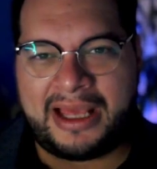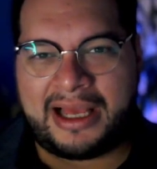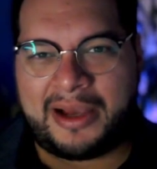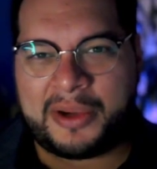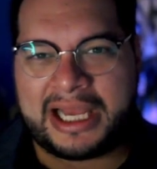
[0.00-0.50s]

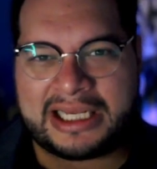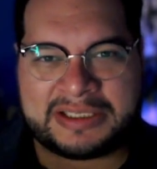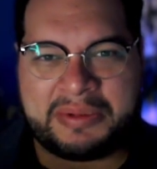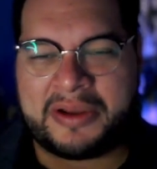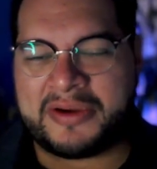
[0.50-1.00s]
I want to
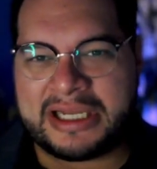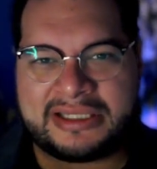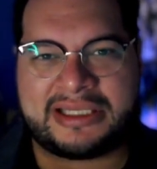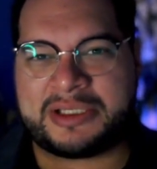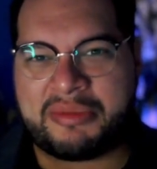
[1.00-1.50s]

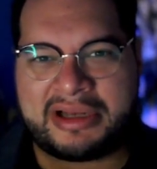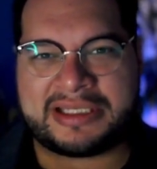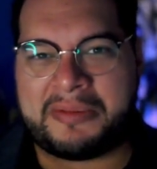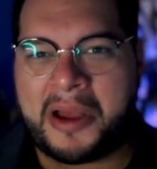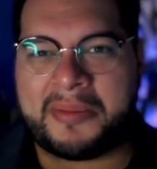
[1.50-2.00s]
experience this
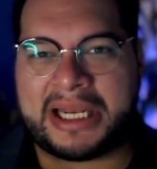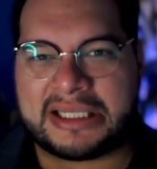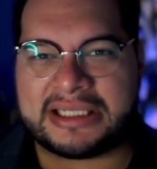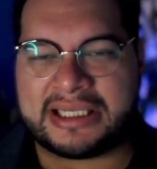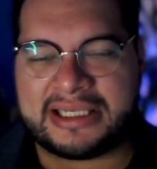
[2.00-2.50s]
present moment
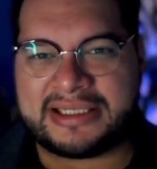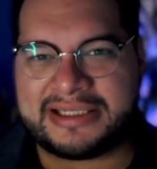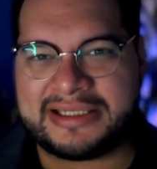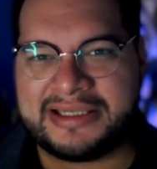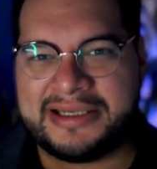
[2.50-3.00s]
as it
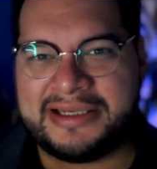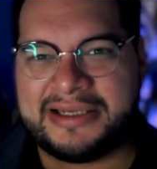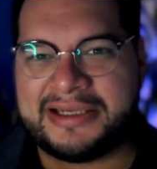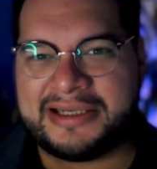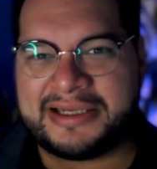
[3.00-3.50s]
is.
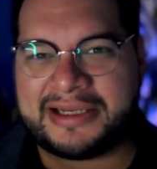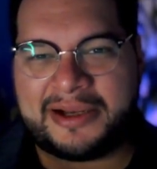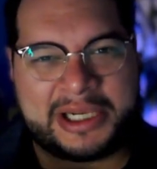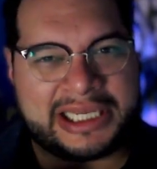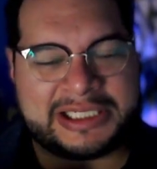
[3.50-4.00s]
And
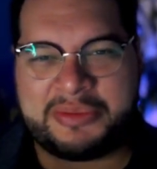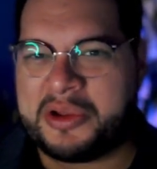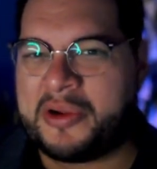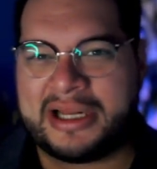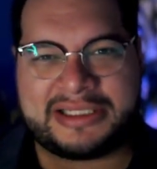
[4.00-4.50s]
I want to
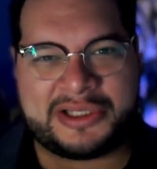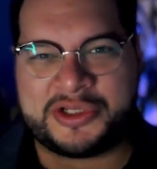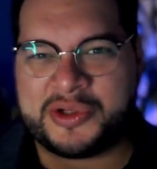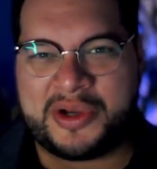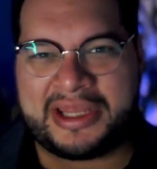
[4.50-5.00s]
experience the
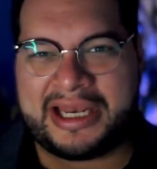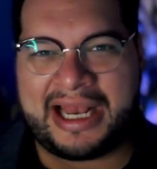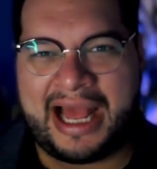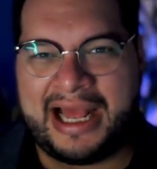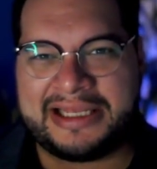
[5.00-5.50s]
joy that it
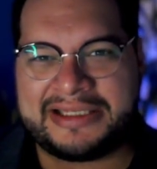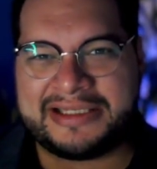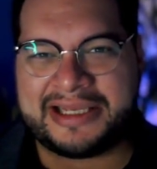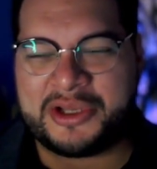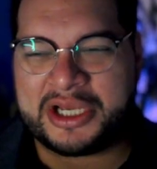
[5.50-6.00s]

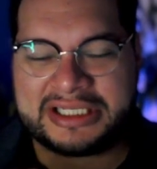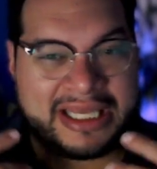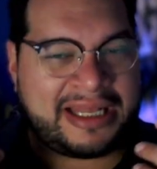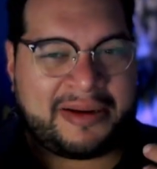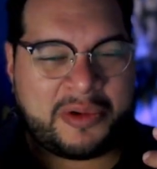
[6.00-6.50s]
has. And you can
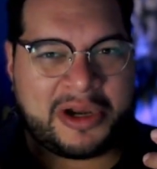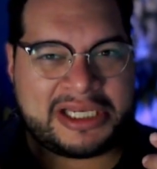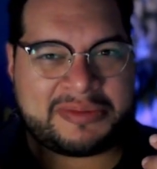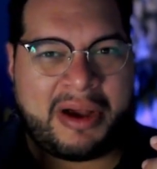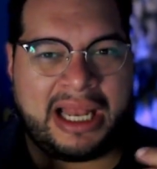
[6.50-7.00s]
see that I'm already
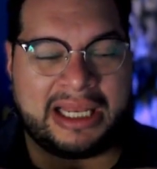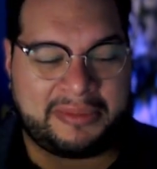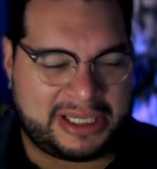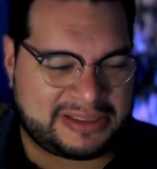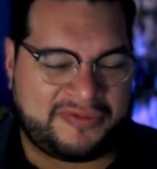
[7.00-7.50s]
smiling
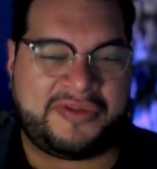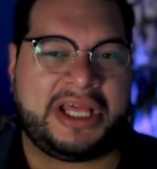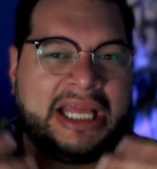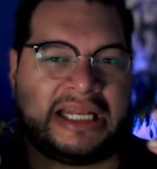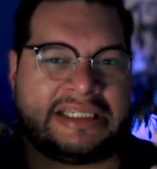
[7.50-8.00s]
because I'm
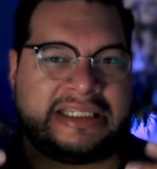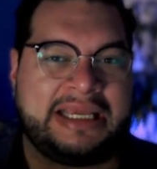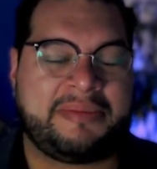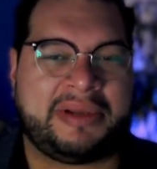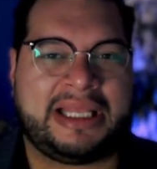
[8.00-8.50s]
feeling a
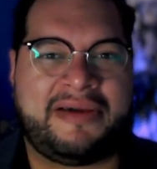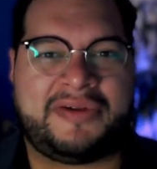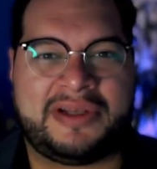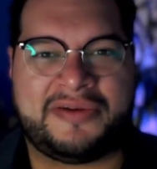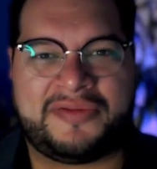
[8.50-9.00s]
deep
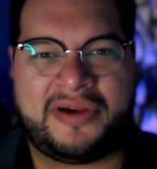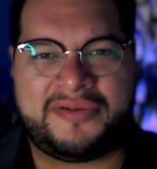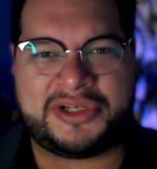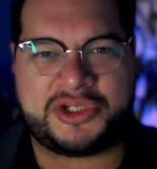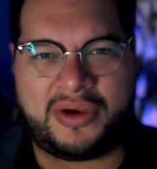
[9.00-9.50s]
level of, of
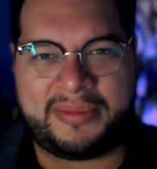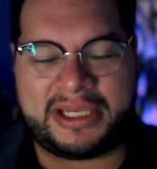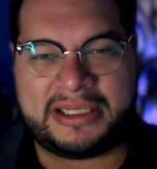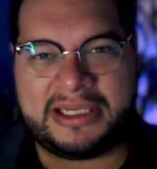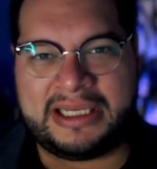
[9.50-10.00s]
enjoyment.